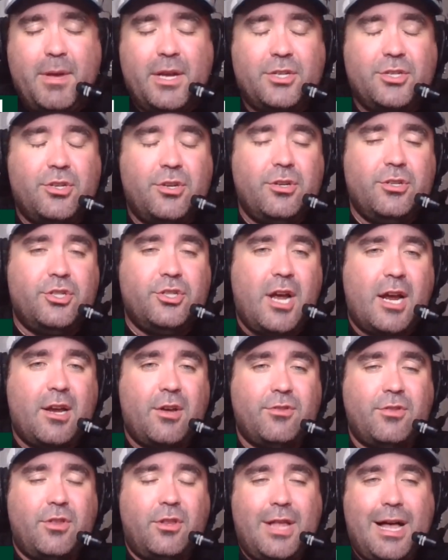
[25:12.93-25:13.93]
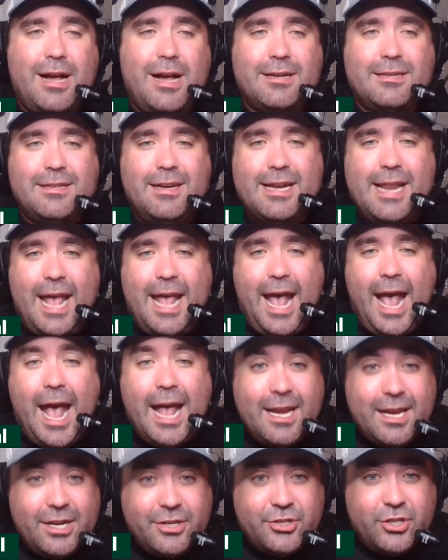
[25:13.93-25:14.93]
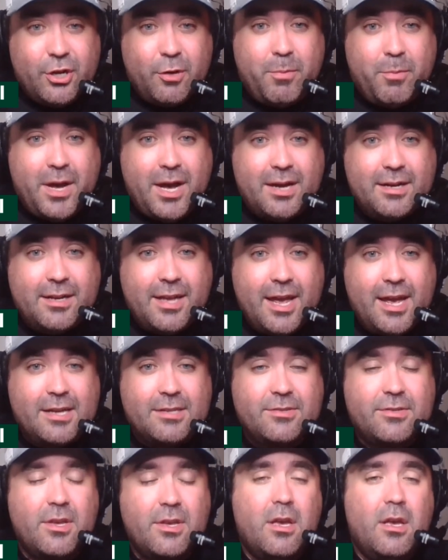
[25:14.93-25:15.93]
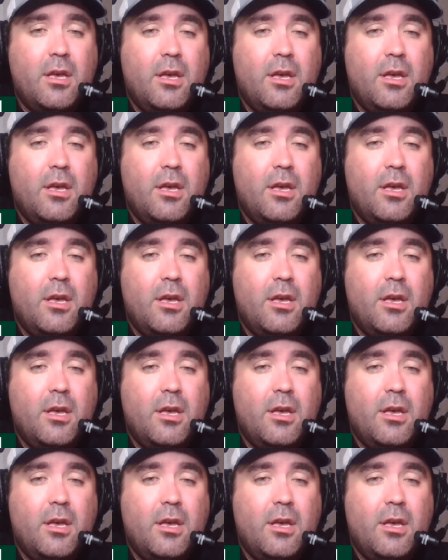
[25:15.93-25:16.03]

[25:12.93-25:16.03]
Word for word: make sure you check out the Locked On N H L podcast